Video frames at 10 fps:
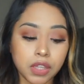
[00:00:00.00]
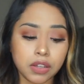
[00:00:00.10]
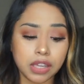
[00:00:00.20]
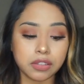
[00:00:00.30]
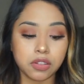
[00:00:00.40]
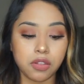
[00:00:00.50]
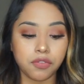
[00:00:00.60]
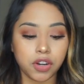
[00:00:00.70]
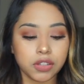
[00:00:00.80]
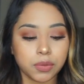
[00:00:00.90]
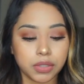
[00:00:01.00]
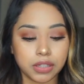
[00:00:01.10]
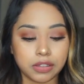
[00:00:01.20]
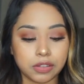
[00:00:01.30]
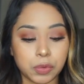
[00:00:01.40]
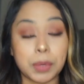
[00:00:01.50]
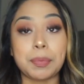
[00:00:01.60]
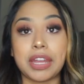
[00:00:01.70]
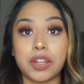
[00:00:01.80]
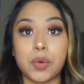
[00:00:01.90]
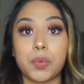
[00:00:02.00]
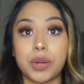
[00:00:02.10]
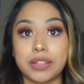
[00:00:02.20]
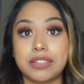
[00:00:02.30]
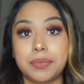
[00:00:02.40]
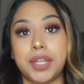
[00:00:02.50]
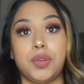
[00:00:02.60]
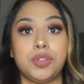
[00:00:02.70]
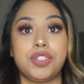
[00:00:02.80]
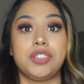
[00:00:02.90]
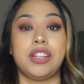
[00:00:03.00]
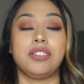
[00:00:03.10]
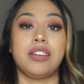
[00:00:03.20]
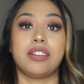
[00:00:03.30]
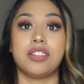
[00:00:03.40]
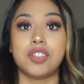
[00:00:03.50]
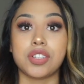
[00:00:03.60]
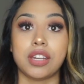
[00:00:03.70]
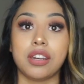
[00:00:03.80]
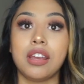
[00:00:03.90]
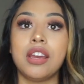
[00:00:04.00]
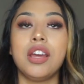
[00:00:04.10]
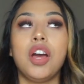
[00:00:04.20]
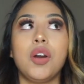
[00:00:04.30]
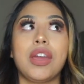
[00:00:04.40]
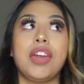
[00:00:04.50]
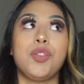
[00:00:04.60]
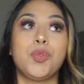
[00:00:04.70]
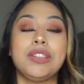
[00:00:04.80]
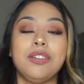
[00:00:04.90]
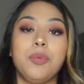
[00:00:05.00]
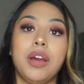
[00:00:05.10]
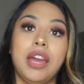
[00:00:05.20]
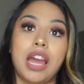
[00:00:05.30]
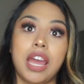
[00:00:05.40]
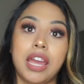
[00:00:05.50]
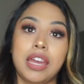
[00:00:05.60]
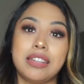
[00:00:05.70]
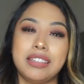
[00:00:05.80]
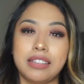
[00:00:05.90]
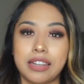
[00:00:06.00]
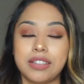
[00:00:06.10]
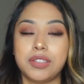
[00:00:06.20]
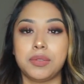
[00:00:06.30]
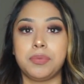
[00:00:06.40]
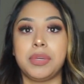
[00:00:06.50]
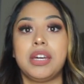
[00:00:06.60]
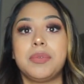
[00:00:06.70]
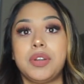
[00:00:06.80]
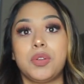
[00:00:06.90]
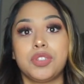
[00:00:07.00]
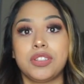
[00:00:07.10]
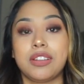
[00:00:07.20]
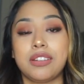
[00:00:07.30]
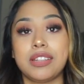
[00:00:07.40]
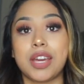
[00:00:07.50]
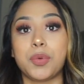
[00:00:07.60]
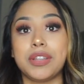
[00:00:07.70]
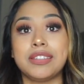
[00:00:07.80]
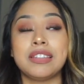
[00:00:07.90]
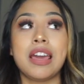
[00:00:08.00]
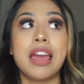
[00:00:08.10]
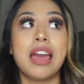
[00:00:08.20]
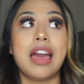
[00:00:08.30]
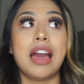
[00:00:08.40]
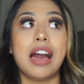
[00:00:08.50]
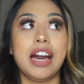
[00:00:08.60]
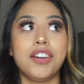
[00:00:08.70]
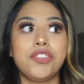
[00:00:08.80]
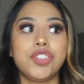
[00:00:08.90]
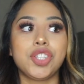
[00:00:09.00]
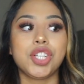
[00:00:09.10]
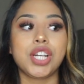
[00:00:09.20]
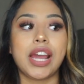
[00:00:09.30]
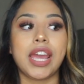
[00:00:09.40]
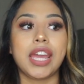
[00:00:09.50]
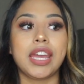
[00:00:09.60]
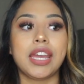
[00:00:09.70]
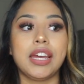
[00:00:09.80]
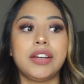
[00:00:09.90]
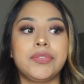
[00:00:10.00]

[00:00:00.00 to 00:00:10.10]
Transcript: the first one is, what made you want to be an ultrasound technician? Okay, and the reason why I decided to become an ultrasound tech was after I